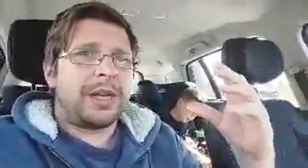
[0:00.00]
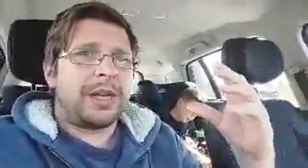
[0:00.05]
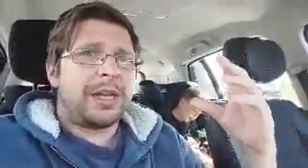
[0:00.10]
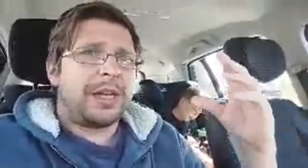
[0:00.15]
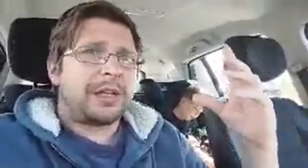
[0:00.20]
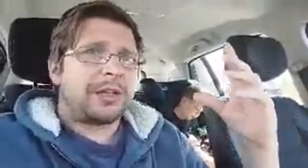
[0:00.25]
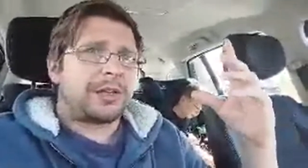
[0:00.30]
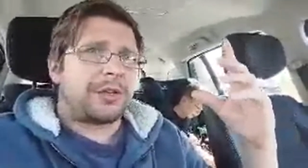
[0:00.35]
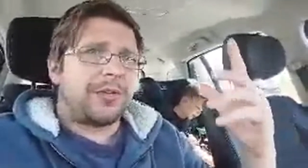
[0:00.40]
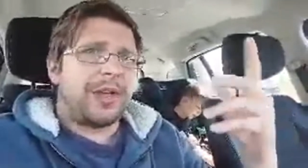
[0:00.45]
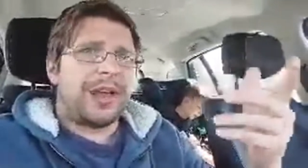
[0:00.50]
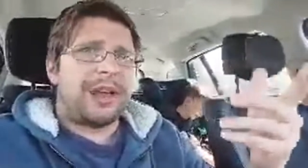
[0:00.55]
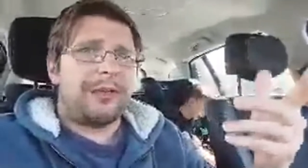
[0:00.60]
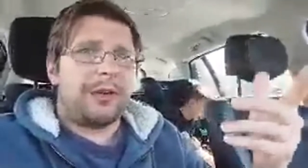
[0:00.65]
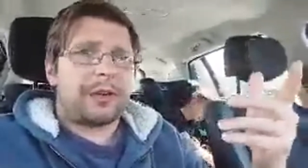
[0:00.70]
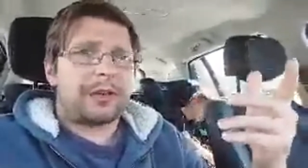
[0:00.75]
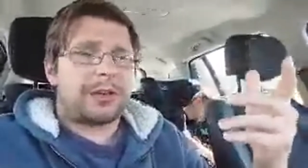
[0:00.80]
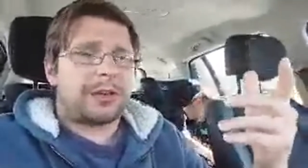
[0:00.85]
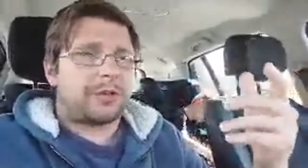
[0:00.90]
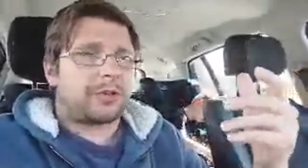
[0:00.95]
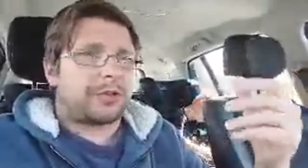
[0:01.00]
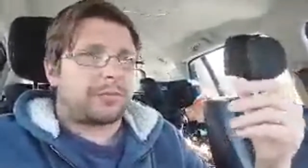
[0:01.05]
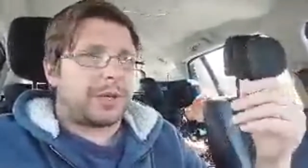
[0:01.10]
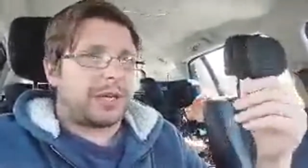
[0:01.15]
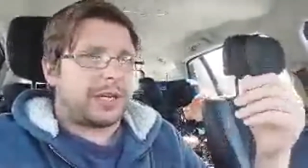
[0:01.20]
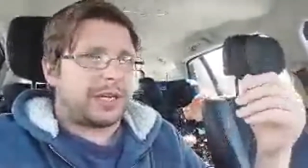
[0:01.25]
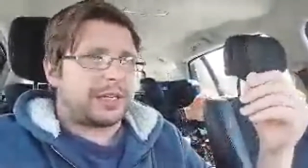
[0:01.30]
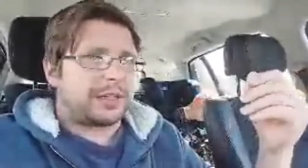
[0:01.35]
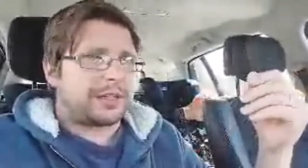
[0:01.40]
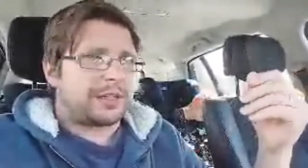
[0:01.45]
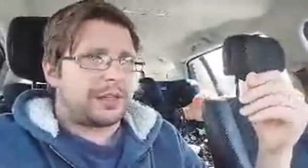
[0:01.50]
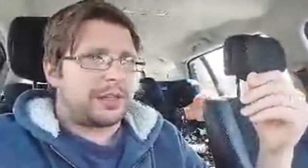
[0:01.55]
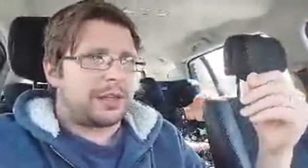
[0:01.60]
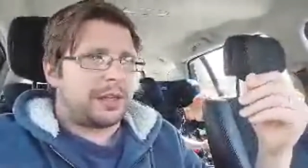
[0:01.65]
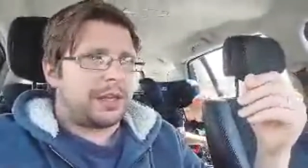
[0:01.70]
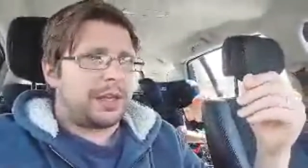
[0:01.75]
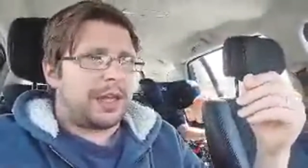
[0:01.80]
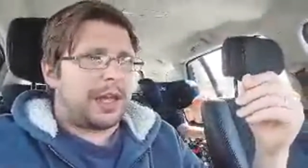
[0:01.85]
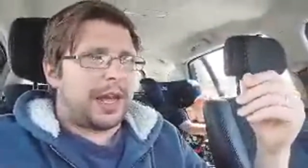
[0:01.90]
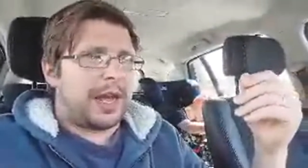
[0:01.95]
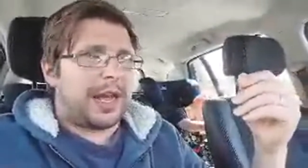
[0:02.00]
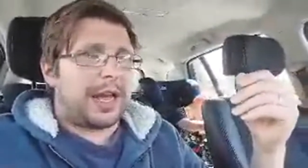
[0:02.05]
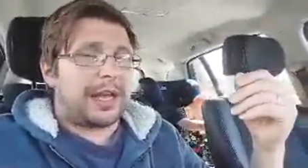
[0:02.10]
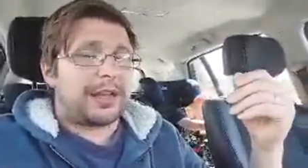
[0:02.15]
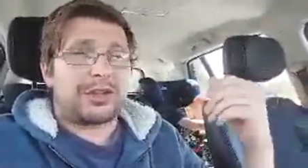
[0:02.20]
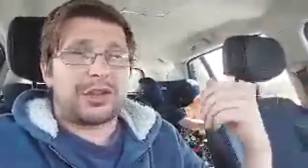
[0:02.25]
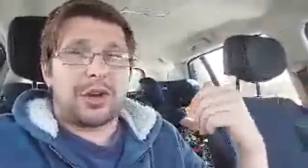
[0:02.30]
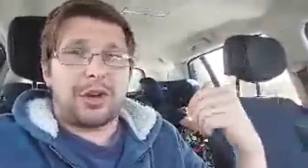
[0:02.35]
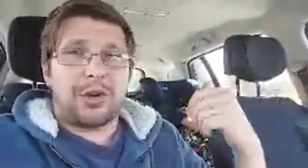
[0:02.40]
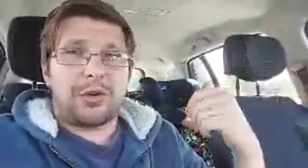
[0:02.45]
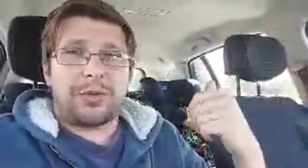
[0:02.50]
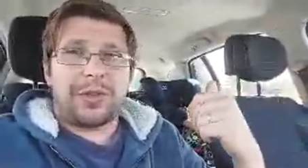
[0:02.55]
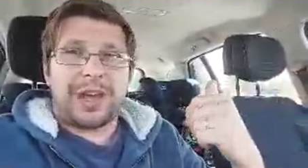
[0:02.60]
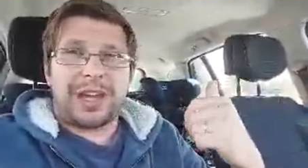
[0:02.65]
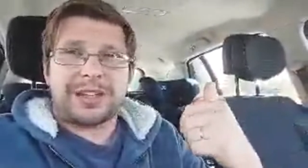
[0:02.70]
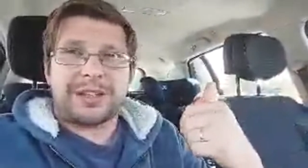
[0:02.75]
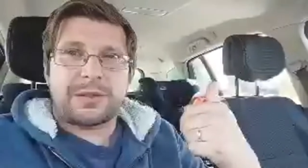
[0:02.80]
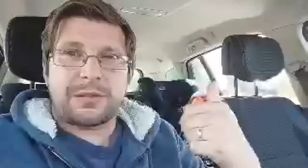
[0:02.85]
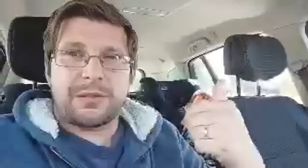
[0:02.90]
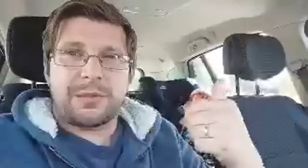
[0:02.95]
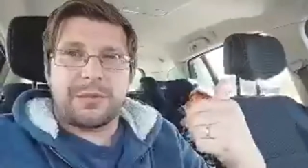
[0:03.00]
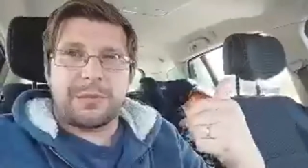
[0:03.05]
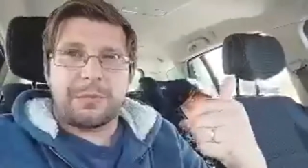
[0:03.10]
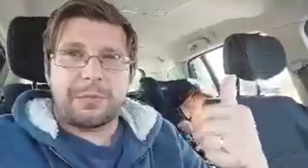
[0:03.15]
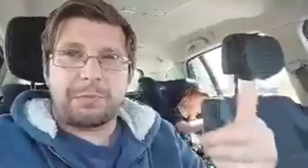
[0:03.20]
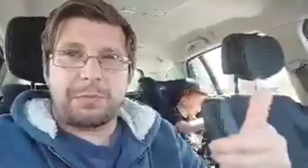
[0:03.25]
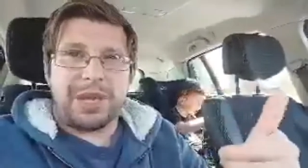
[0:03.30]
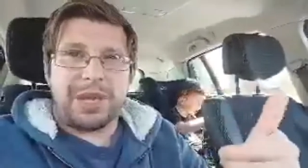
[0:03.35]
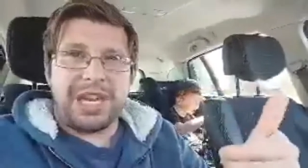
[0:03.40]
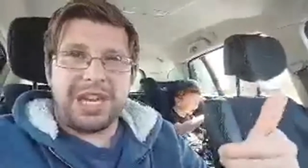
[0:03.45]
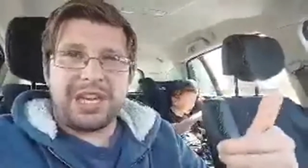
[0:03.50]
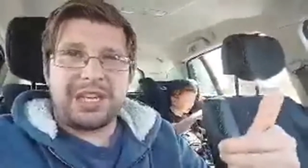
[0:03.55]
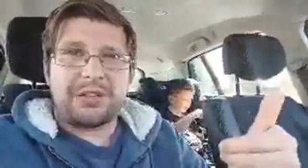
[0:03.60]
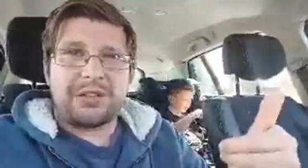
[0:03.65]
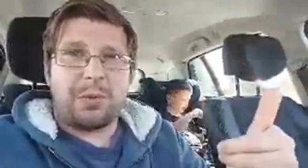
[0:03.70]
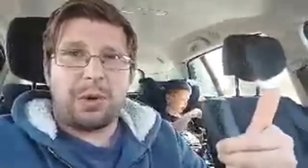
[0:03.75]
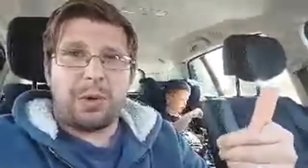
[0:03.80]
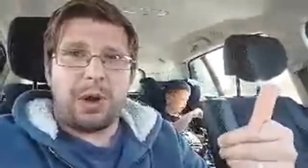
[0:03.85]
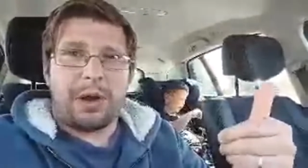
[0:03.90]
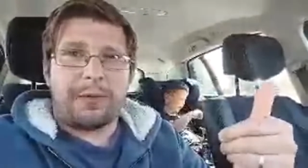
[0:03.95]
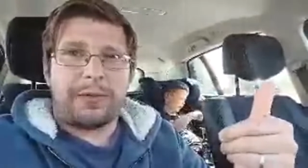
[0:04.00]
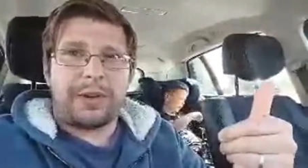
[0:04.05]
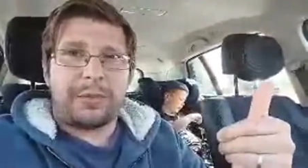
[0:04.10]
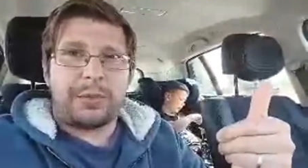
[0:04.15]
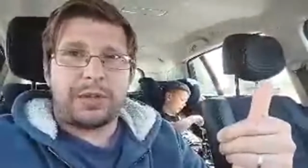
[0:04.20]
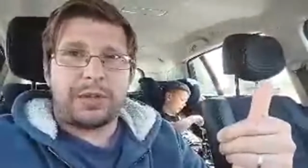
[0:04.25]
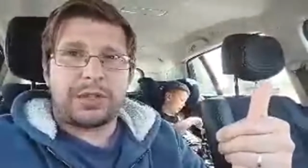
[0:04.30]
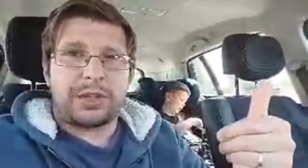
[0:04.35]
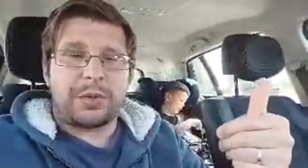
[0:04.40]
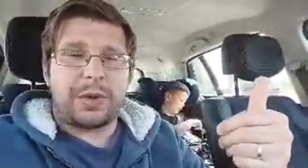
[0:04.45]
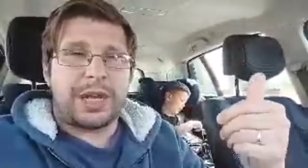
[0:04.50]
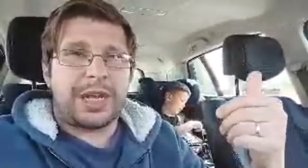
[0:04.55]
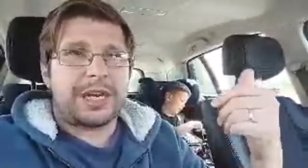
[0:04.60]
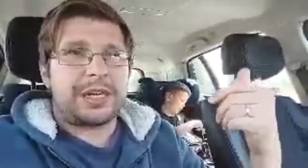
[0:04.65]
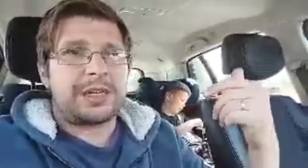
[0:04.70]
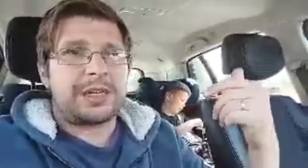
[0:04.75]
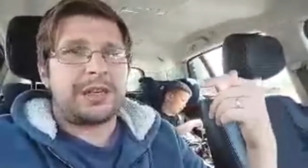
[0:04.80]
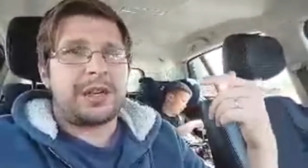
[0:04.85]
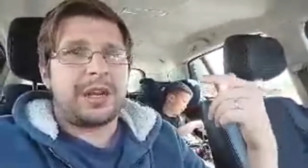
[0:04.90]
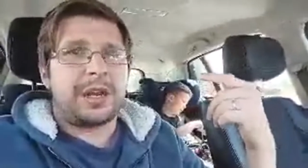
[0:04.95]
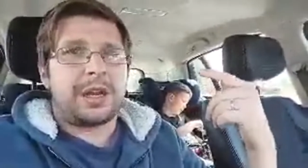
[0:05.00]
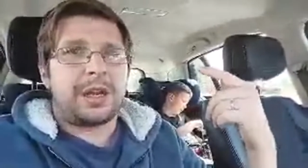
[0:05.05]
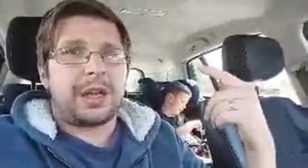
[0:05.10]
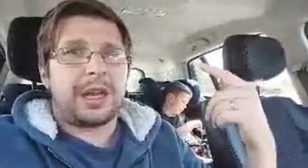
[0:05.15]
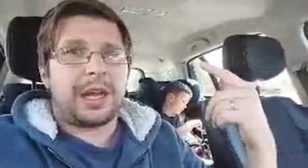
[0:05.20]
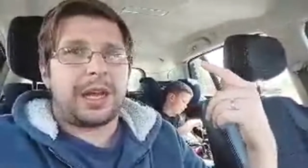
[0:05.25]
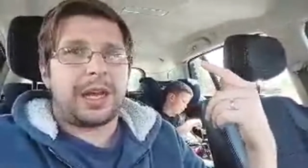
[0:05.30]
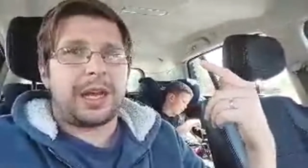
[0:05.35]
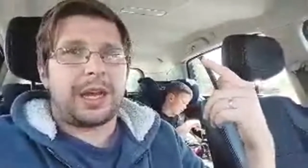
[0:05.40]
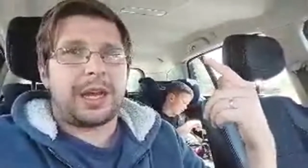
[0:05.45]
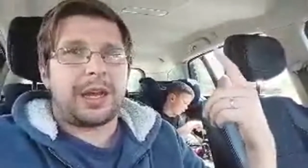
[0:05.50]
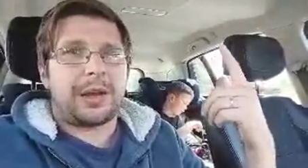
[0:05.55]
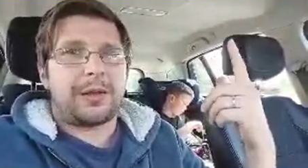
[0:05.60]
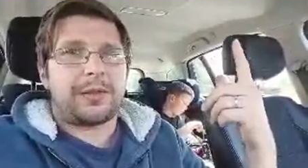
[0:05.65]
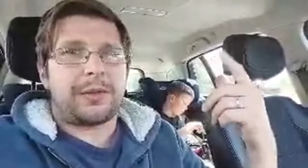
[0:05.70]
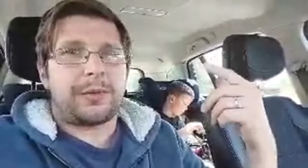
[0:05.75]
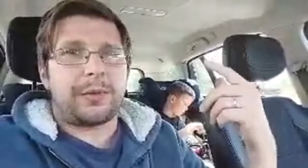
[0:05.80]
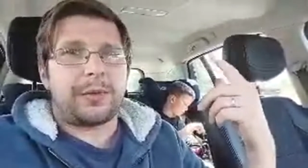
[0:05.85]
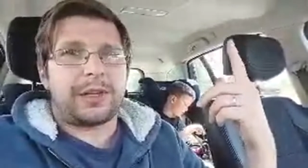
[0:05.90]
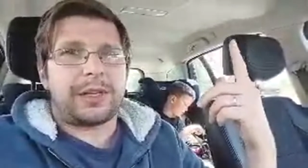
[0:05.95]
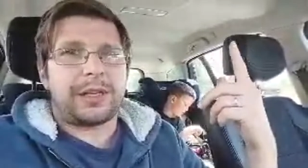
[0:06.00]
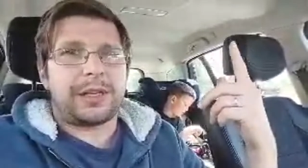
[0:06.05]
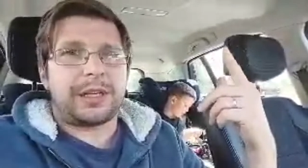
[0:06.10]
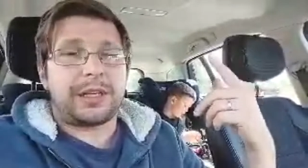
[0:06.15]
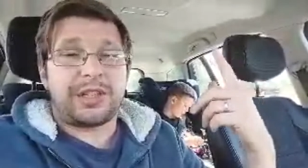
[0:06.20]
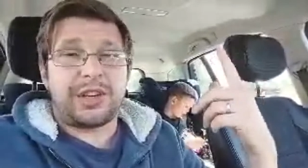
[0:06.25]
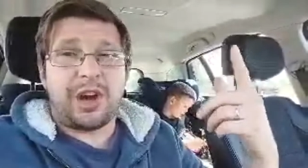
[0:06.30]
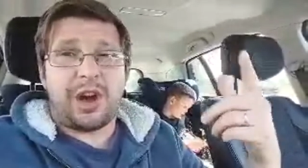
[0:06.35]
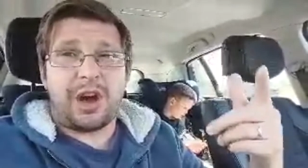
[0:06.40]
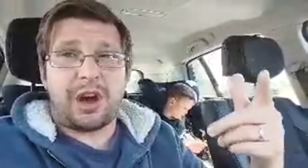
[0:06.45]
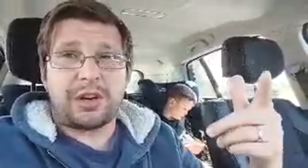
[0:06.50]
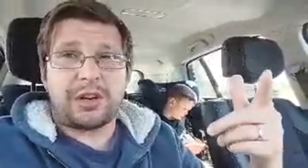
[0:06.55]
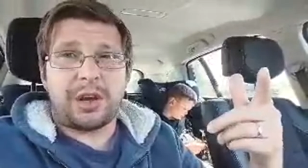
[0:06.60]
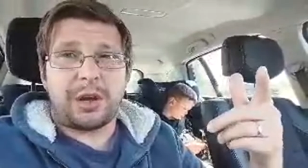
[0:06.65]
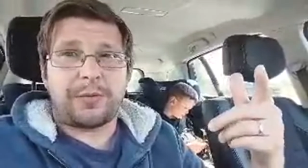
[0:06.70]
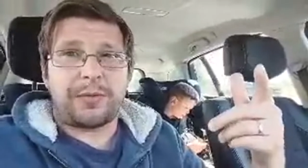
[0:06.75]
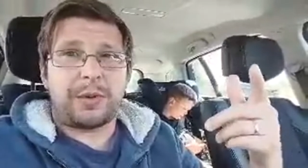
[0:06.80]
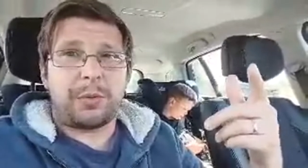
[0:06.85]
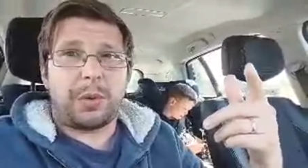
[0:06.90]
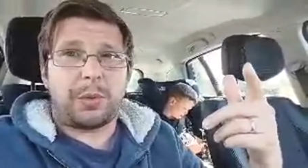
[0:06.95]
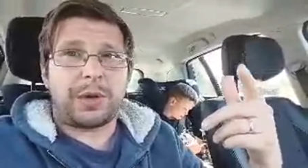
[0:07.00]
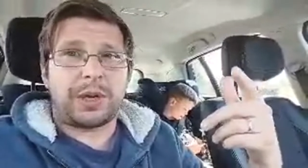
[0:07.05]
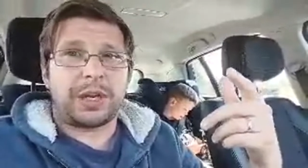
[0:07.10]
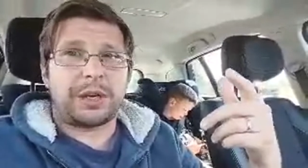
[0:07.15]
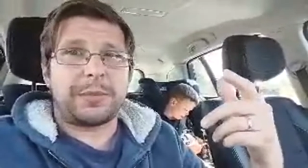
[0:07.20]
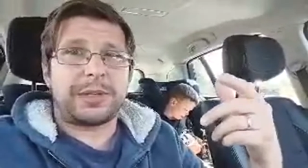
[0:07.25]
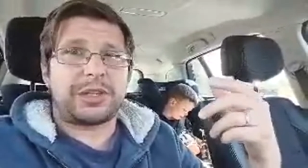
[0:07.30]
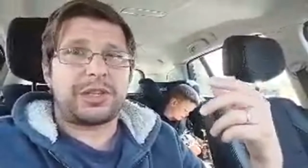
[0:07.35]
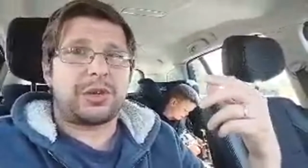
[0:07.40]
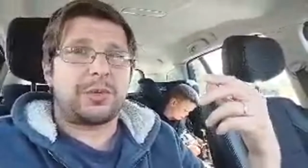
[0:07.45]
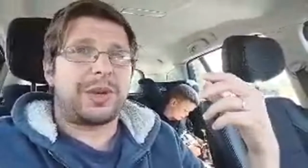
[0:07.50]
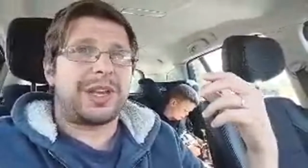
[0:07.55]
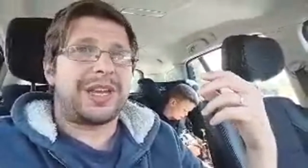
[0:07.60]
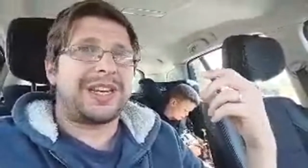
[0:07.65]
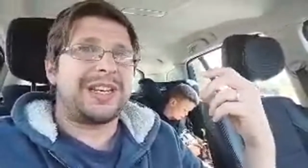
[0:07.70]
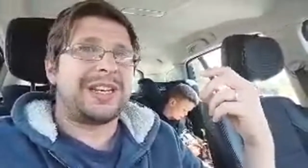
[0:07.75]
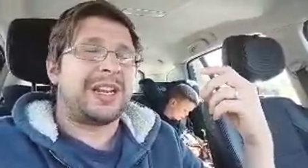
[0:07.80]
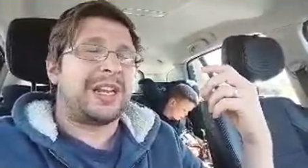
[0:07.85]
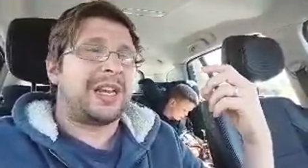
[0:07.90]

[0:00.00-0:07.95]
So there are social medias. Uh, so that's bees. What hopefully we're doing. Uh, the yard. Hopefully what we're going to be doing.